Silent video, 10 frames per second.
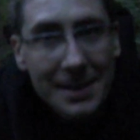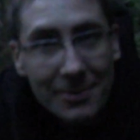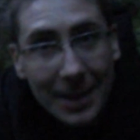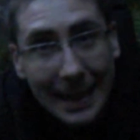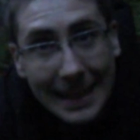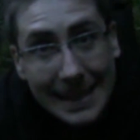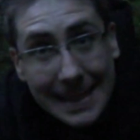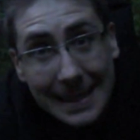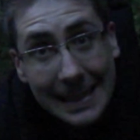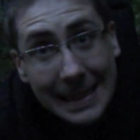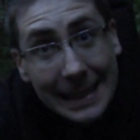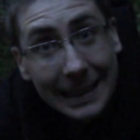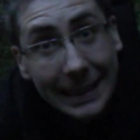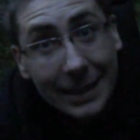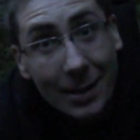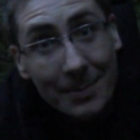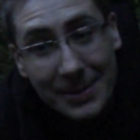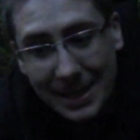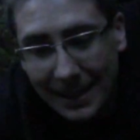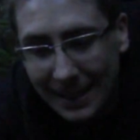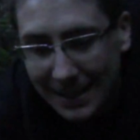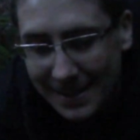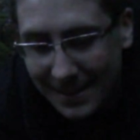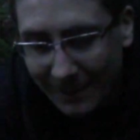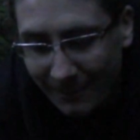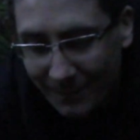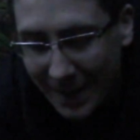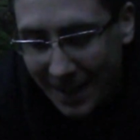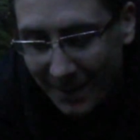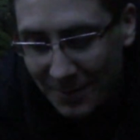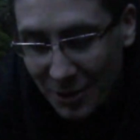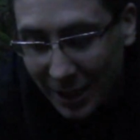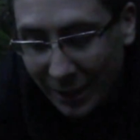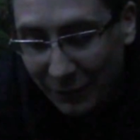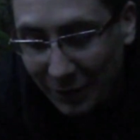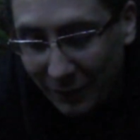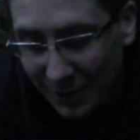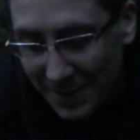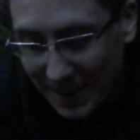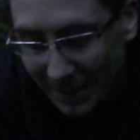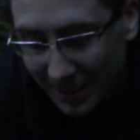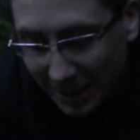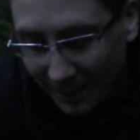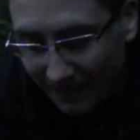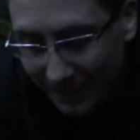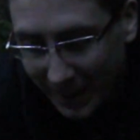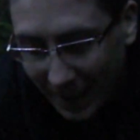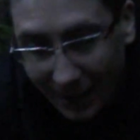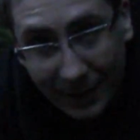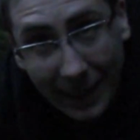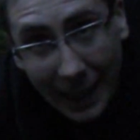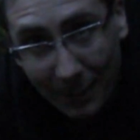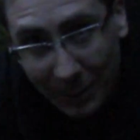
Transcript: rice, the Yumm sauce. Tried it for the first time here on camera